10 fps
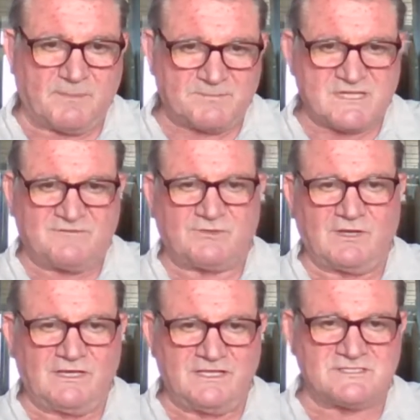the pips
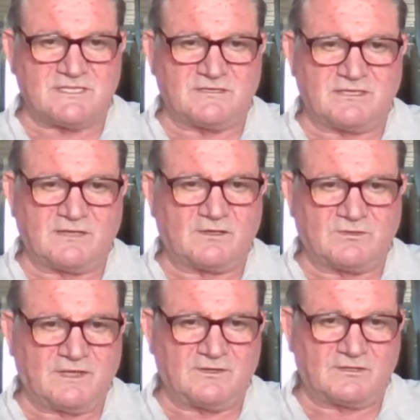haven't released, and they're
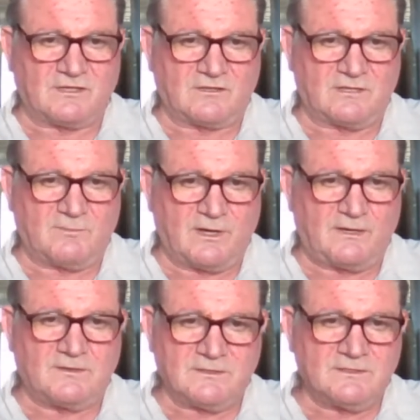not totally
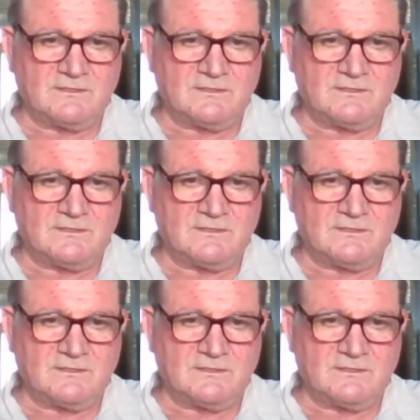brown.